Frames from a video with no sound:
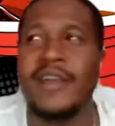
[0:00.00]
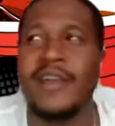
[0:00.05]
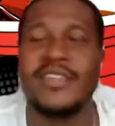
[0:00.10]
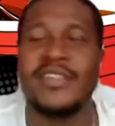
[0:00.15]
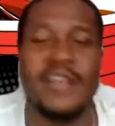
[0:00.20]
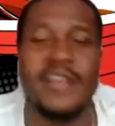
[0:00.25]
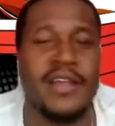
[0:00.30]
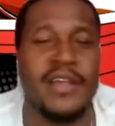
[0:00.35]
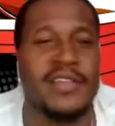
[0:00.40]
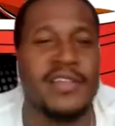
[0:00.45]
I just
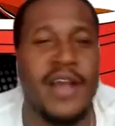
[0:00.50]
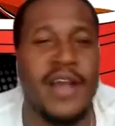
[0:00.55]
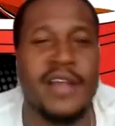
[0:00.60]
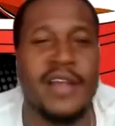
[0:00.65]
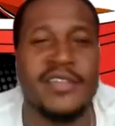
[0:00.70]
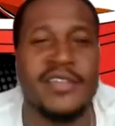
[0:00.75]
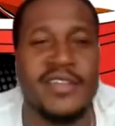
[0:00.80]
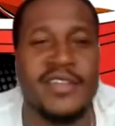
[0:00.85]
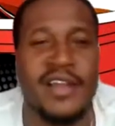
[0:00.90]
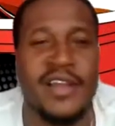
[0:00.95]
like
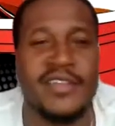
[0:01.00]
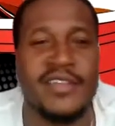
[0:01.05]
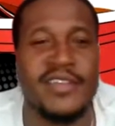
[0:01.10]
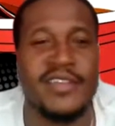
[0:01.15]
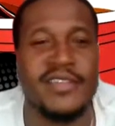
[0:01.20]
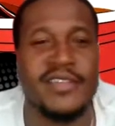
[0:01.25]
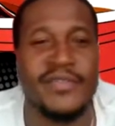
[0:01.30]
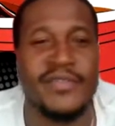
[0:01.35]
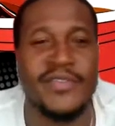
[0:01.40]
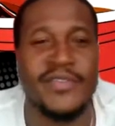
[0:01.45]

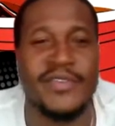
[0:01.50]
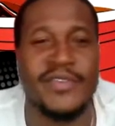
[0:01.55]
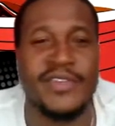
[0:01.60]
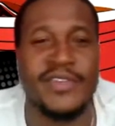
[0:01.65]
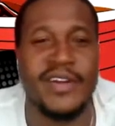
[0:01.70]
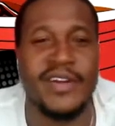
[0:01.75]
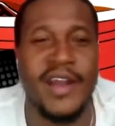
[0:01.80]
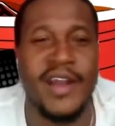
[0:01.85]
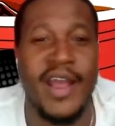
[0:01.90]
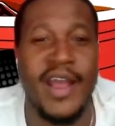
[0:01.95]
Justin Fields,
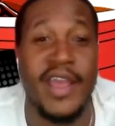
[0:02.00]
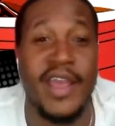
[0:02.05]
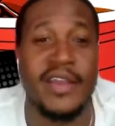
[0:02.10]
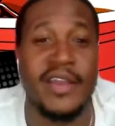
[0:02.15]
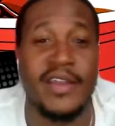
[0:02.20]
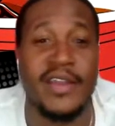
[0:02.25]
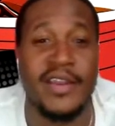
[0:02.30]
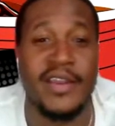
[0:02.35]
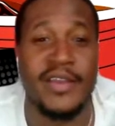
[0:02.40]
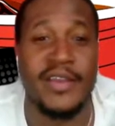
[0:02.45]
and I hate
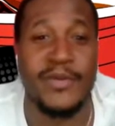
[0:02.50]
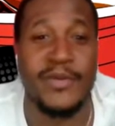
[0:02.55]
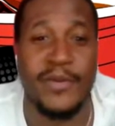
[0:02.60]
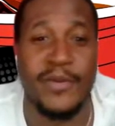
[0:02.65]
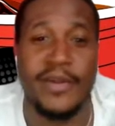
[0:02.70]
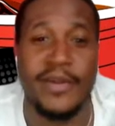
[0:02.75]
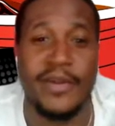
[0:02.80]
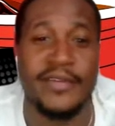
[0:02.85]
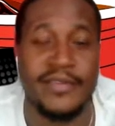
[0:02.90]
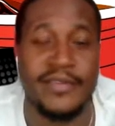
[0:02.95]
that he
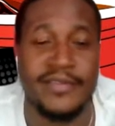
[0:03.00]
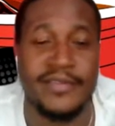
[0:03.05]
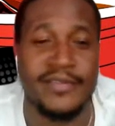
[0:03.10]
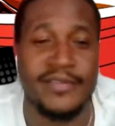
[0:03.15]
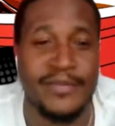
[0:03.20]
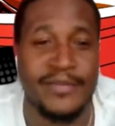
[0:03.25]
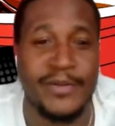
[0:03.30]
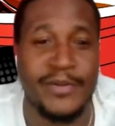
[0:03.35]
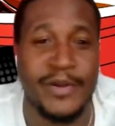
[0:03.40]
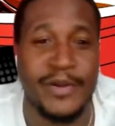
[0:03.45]
went
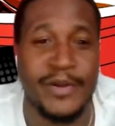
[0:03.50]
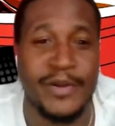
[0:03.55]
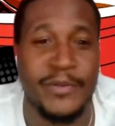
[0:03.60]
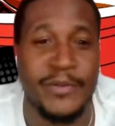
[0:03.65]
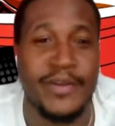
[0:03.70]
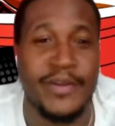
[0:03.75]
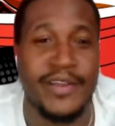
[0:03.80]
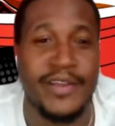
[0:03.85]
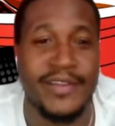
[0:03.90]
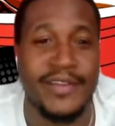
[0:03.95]
where he
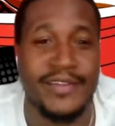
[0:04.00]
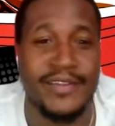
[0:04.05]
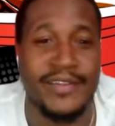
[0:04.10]
went.